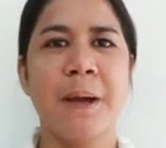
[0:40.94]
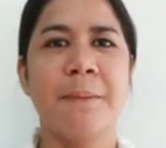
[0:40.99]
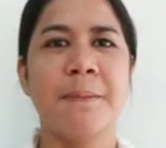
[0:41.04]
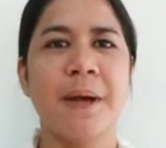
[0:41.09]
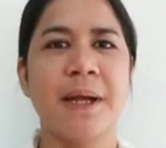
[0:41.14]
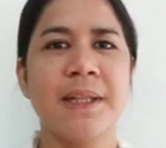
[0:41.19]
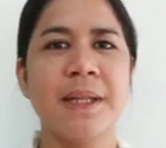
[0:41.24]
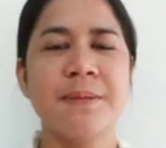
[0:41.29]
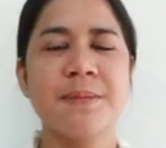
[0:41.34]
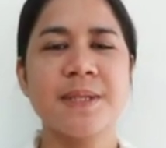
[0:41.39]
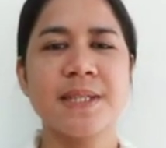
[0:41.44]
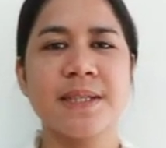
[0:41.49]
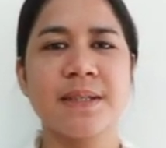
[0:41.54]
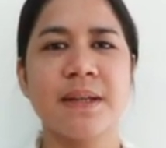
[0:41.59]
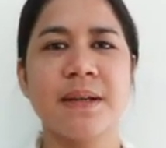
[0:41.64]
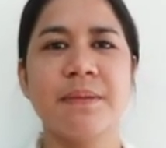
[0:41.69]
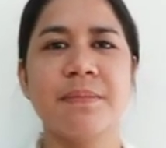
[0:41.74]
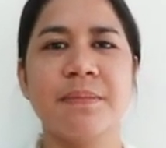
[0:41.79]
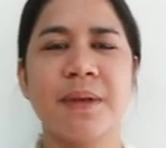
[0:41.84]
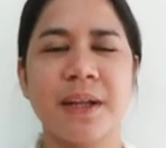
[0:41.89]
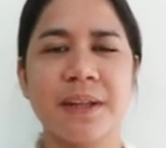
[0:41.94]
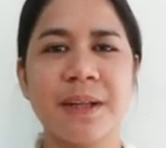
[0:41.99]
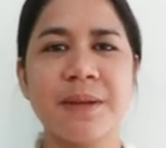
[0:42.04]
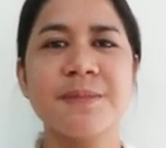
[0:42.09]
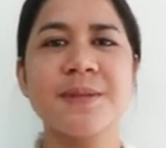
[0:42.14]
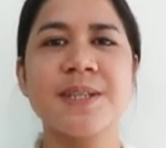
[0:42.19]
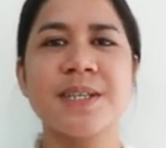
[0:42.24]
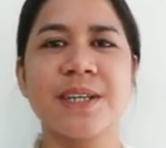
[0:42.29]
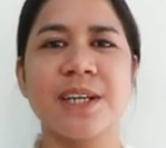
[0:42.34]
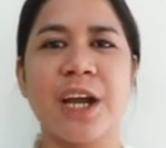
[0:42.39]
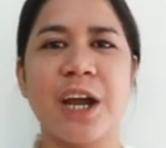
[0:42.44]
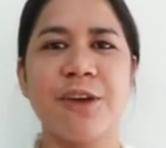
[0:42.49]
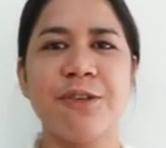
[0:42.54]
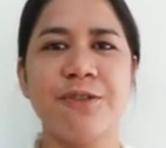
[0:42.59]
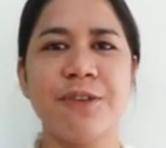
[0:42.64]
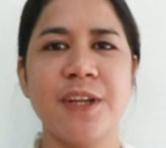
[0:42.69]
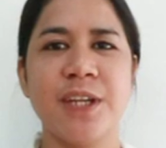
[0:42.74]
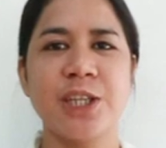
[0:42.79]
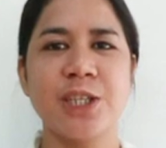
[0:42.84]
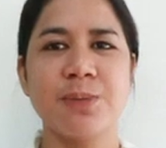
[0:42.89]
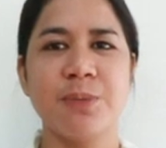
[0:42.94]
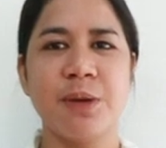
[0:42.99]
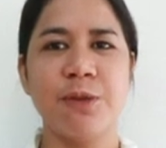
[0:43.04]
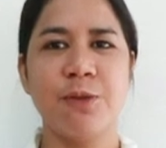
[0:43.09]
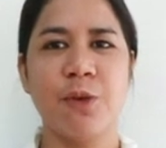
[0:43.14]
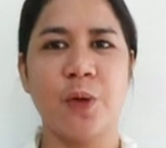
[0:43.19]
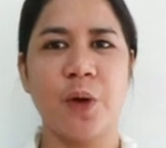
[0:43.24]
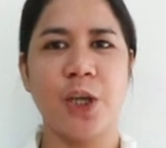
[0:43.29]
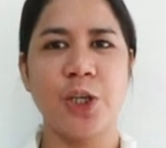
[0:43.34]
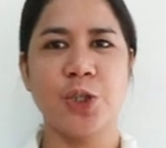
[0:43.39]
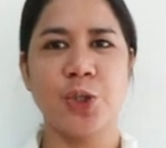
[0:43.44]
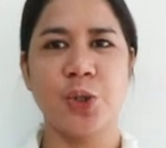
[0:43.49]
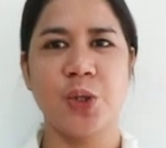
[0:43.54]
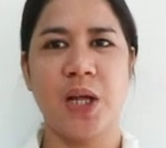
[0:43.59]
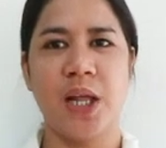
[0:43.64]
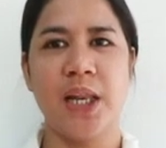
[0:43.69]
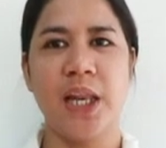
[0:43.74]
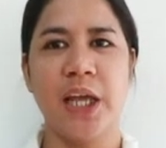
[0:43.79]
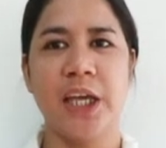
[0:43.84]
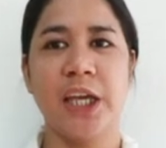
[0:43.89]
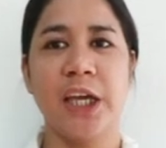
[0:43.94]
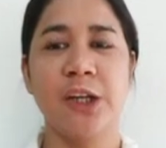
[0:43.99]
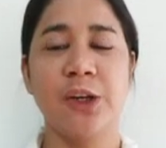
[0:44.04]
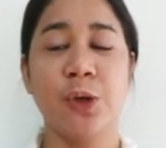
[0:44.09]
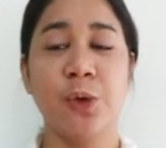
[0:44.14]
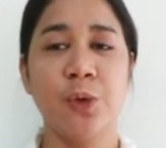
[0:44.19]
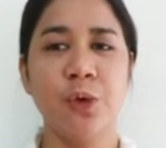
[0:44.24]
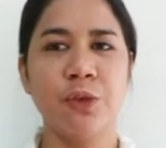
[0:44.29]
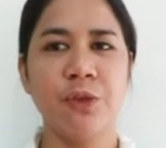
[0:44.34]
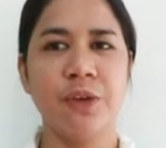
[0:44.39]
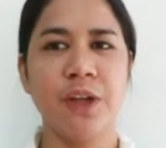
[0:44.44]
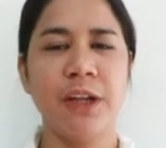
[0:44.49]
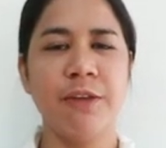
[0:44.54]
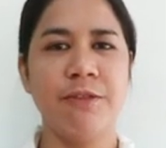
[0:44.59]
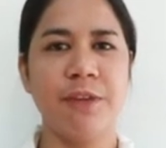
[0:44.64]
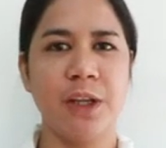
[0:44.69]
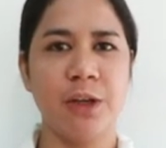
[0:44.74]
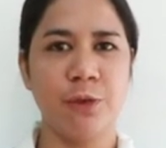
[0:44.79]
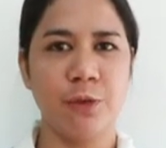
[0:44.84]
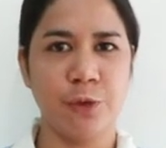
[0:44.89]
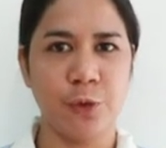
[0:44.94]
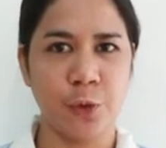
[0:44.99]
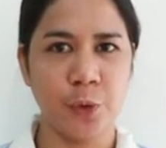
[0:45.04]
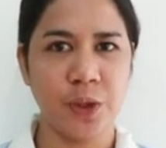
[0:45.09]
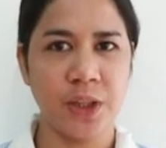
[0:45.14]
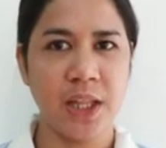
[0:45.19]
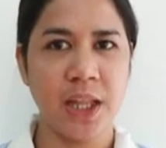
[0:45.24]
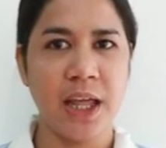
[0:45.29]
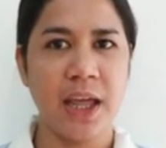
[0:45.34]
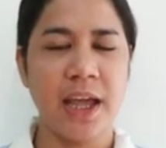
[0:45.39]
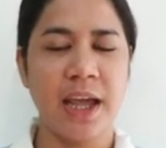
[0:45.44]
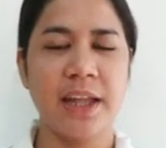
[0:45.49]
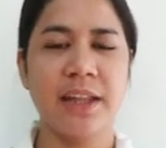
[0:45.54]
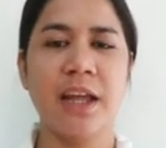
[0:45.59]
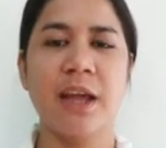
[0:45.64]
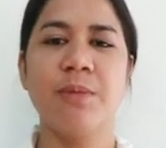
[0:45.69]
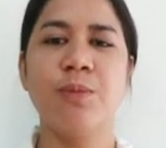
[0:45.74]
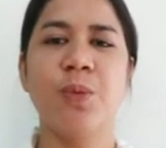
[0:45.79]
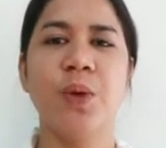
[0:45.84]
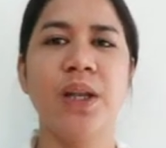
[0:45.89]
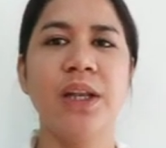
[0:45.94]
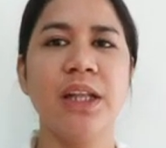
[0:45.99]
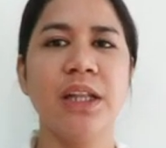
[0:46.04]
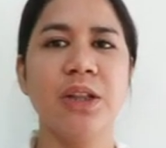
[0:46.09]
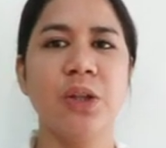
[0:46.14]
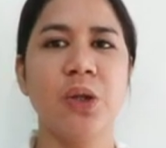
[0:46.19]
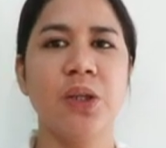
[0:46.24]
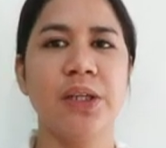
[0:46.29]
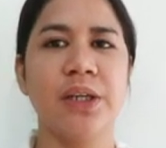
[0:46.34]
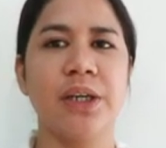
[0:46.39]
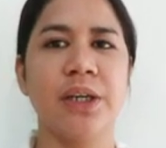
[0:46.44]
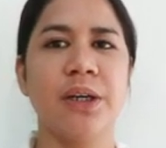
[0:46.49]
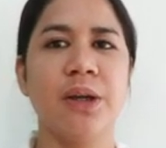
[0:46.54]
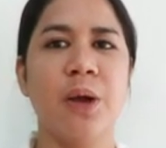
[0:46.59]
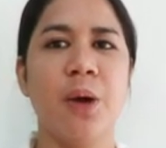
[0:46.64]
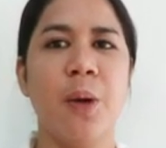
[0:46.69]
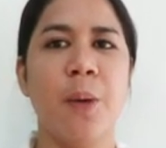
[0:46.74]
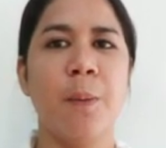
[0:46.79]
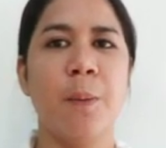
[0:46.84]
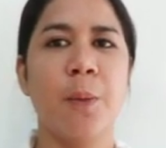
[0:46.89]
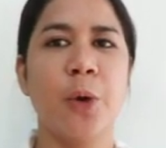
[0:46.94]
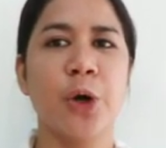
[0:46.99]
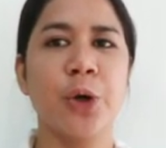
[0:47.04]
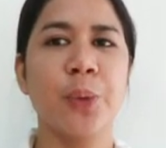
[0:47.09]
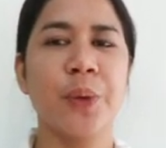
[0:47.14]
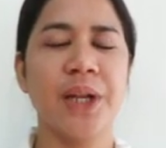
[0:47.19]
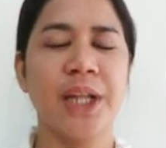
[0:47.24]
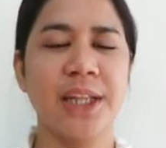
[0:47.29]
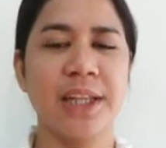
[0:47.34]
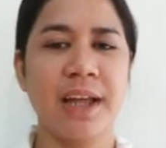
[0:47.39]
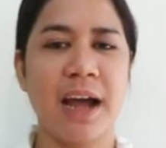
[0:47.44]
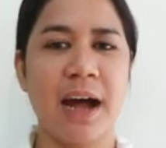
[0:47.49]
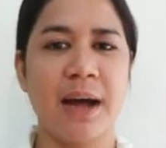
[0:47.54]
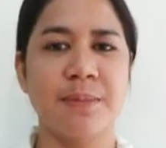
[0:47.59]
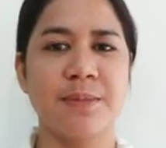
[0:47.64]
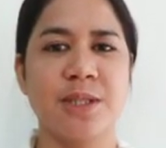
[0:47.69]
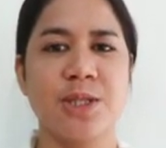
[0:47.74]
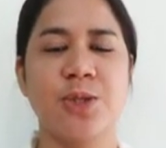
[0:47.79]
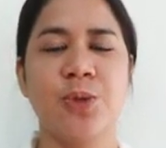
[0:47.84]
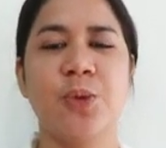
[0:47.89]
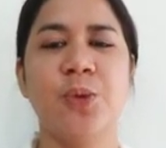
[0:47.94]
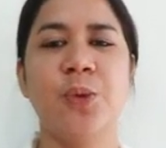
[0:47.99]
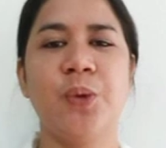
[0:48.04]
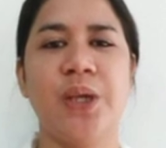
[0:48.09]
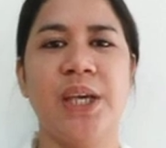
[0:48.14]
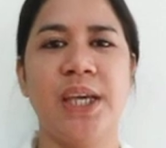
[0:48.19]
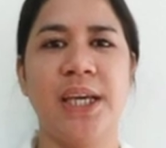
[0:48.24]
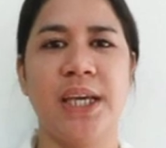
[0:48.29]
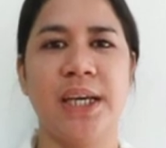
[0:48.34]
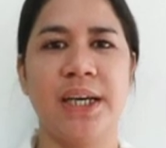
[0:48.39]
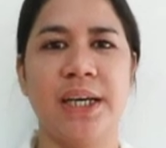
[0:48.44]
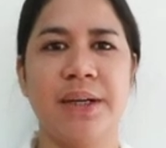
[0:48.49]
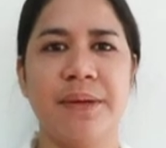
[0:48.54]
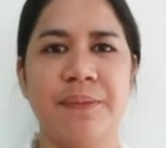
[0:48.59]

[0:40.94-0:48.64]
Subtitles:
Madam Sir, I finished my vocational. I can cook Filipino food and I'm willing to learn more when it comes to cooking.